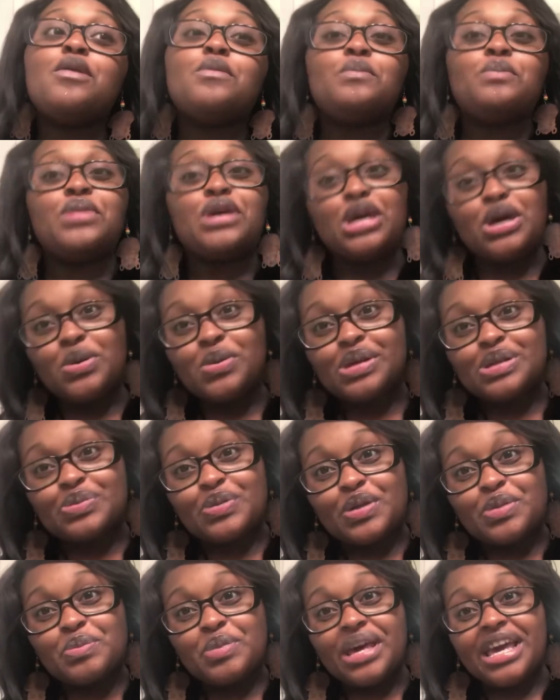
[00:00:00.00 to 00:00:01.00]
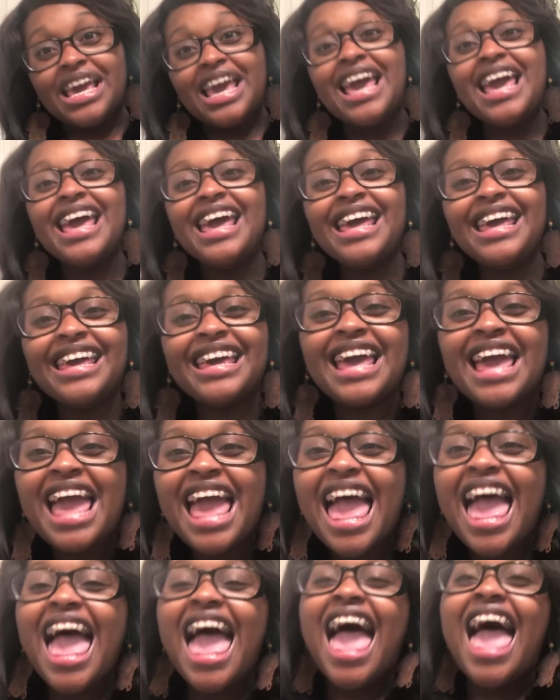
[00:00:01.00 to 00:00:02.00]
Mia was with me,
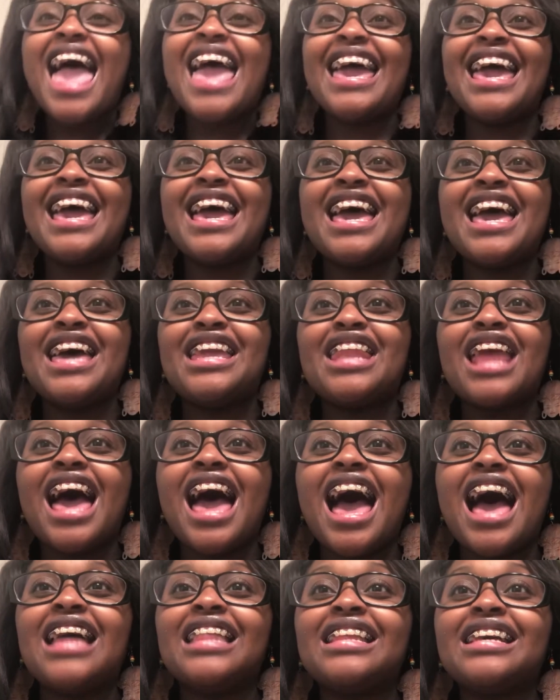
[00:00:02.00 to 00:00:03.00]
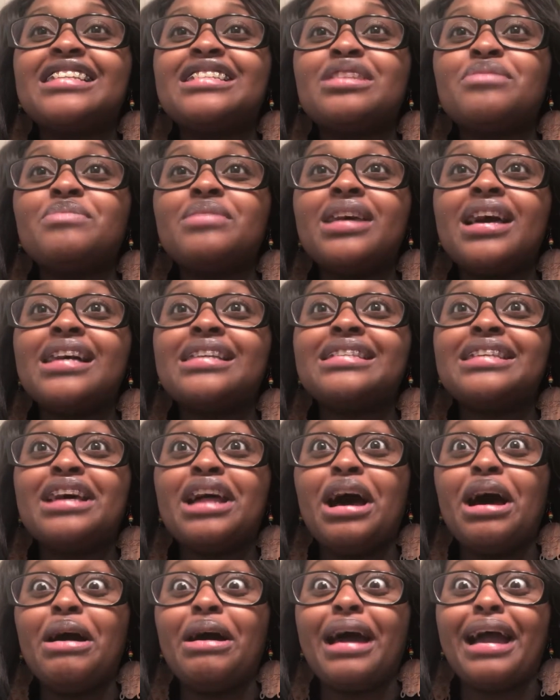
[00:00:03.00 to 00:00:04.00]
and I looked at Mia, I said,
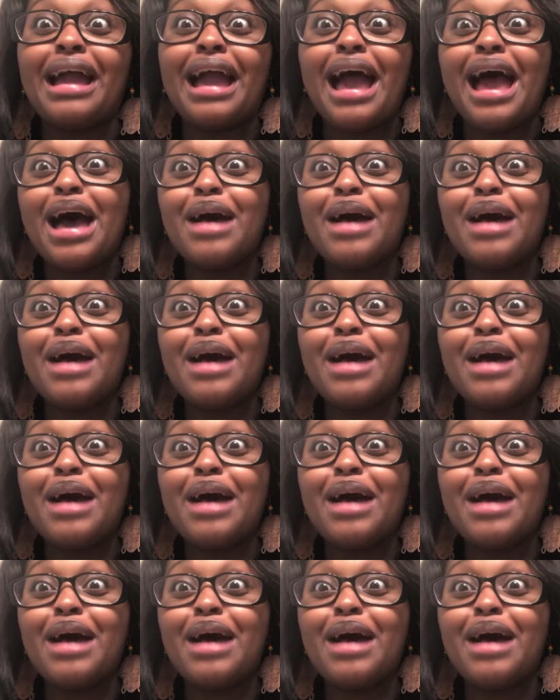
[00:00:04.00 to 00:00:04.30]
oh